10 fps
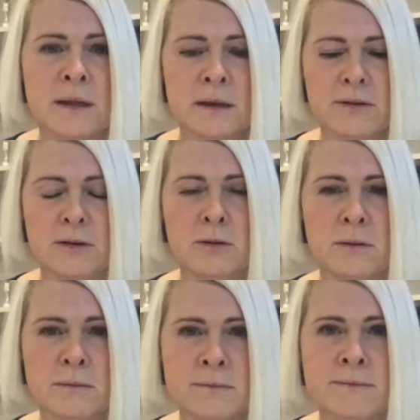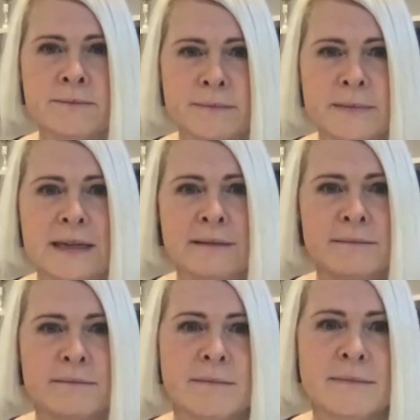So yeah,
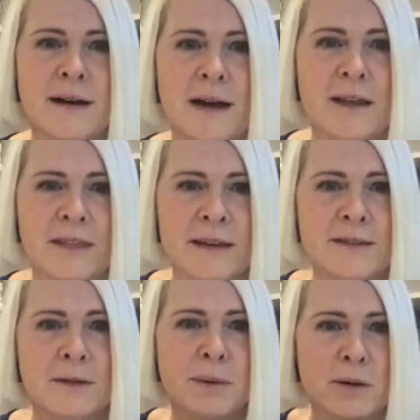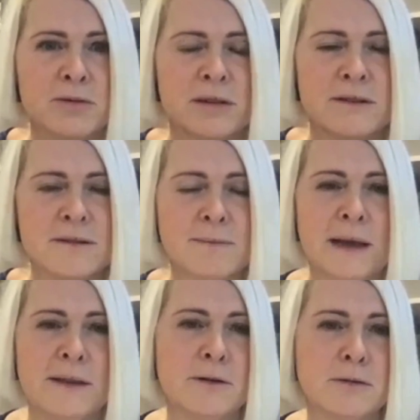I think the process
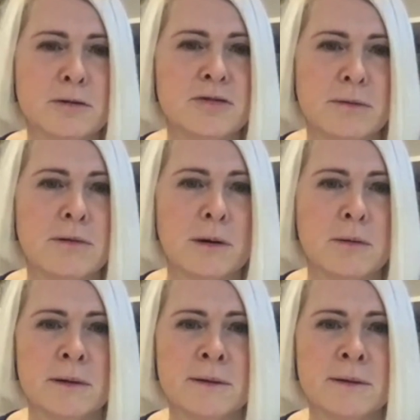played a crucial role.